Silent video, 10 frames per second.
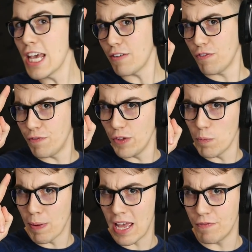If you
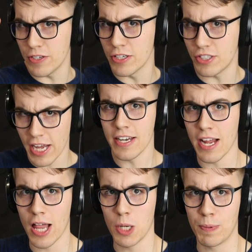pay for your ten
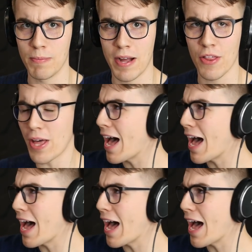dollars per month